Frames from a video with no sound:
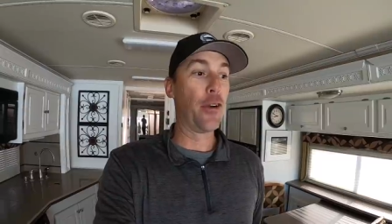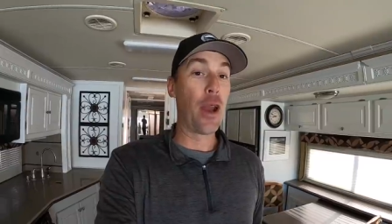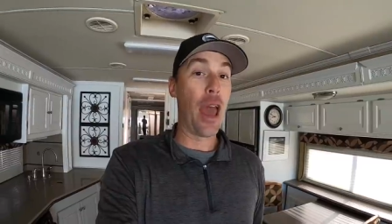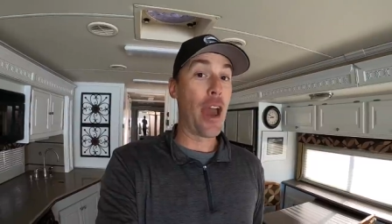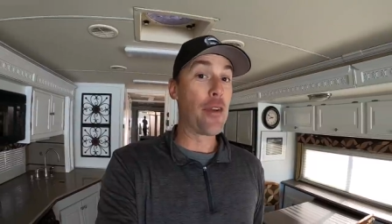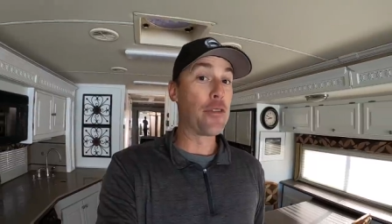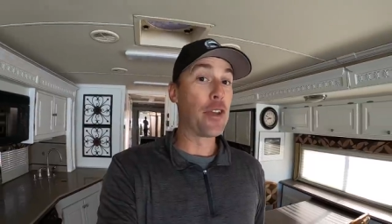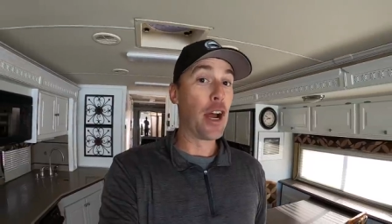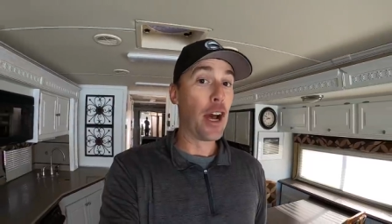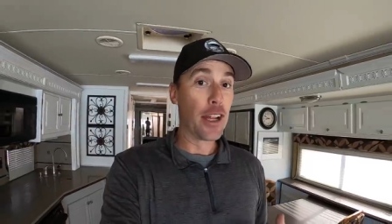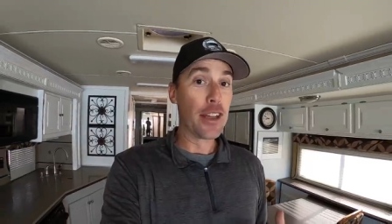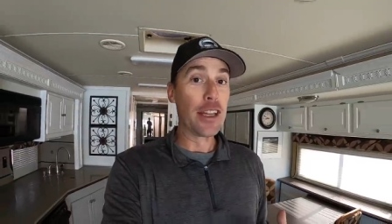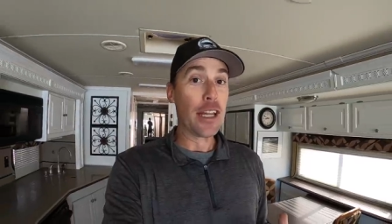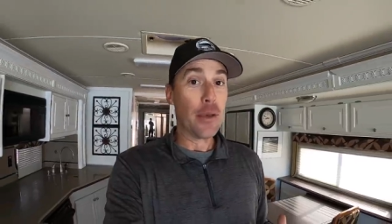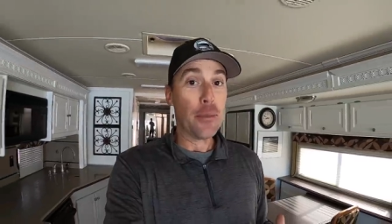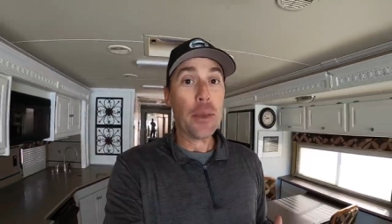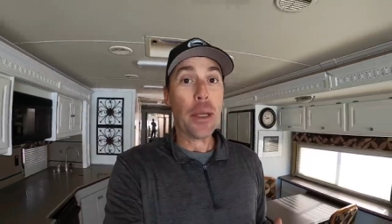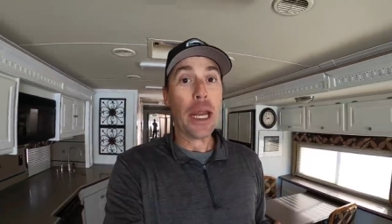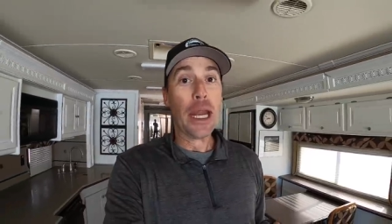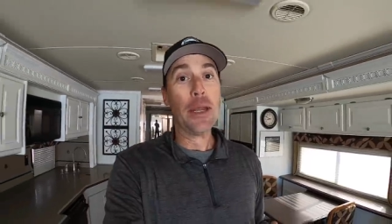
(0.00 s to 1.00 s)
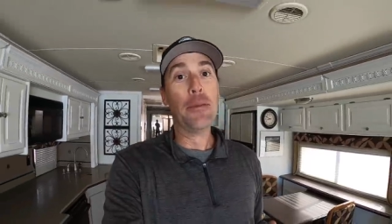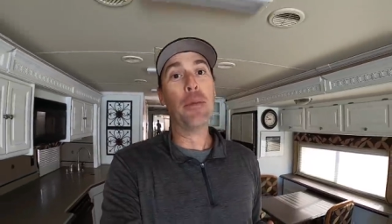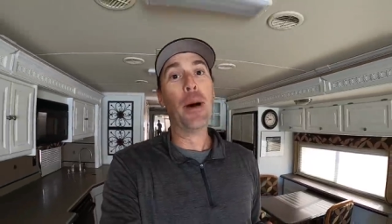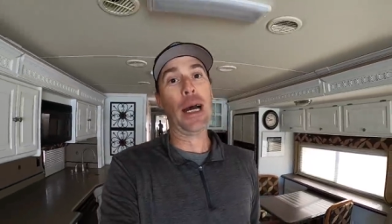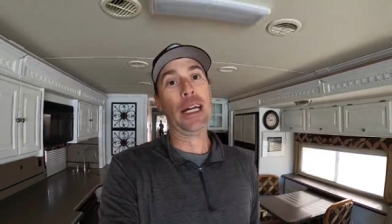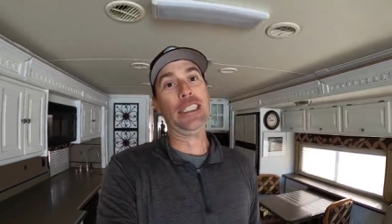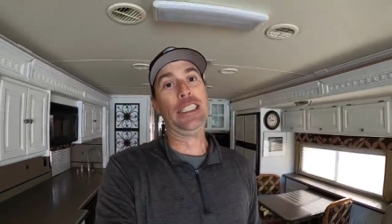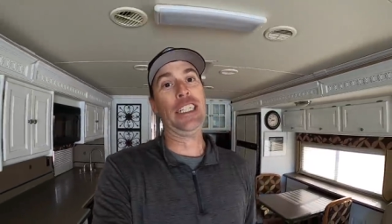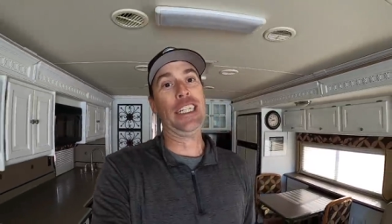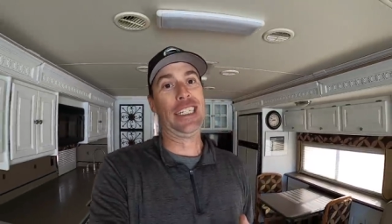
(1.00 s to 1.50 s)
I don't have an unlimited
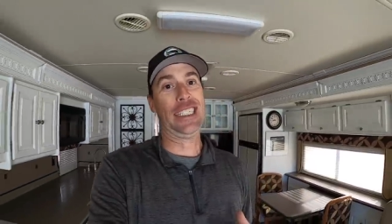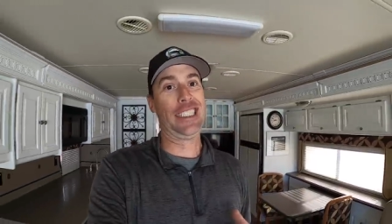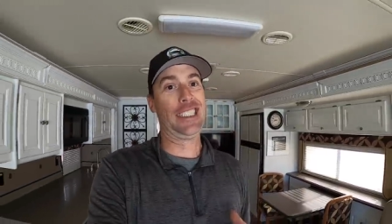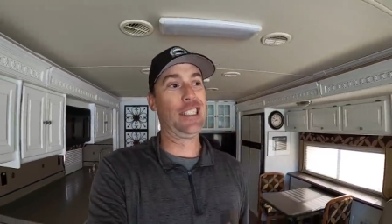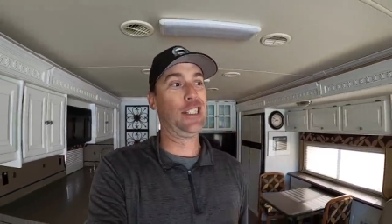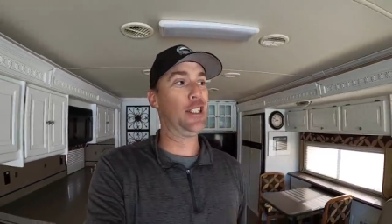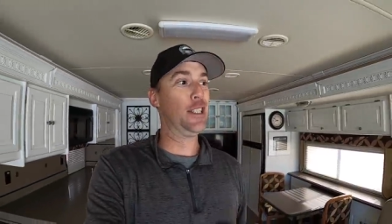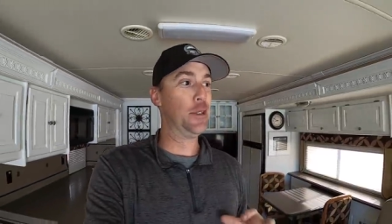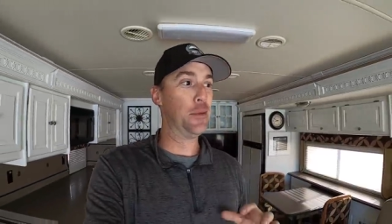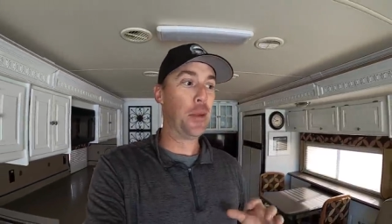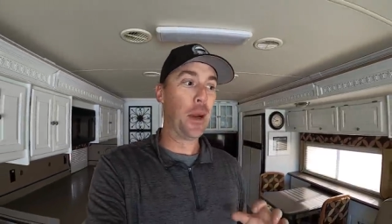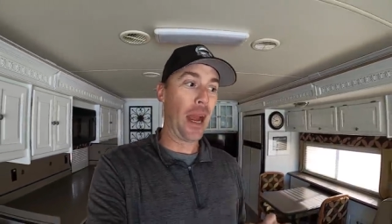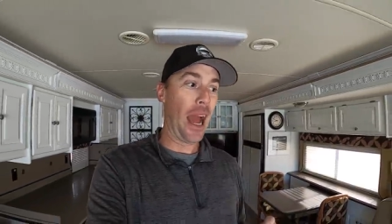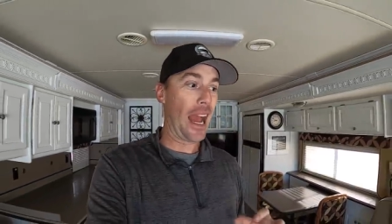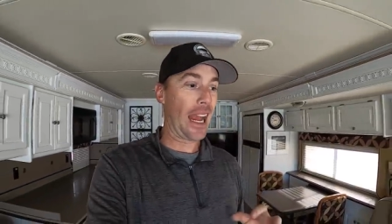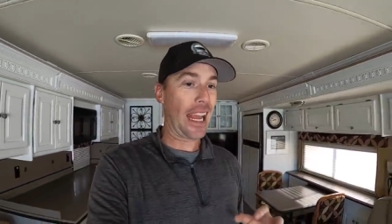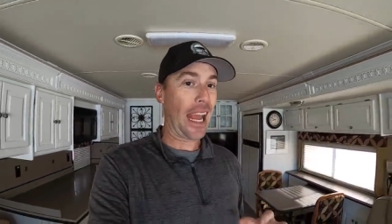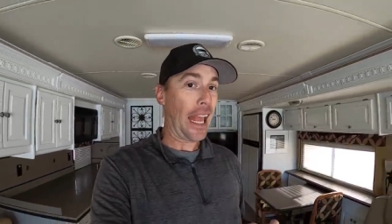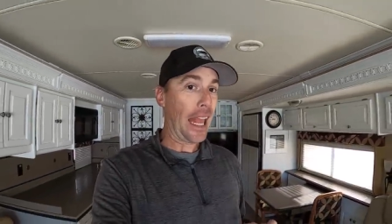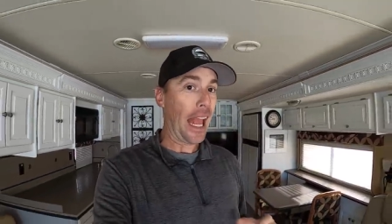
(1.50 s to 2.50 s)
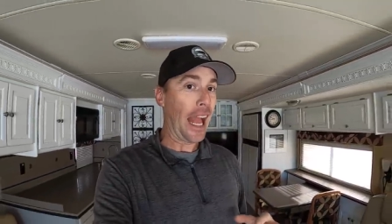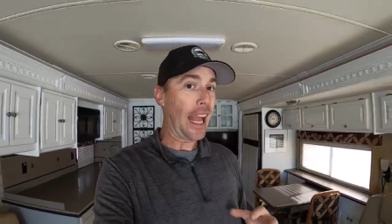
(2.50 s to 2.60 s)
budget so we I,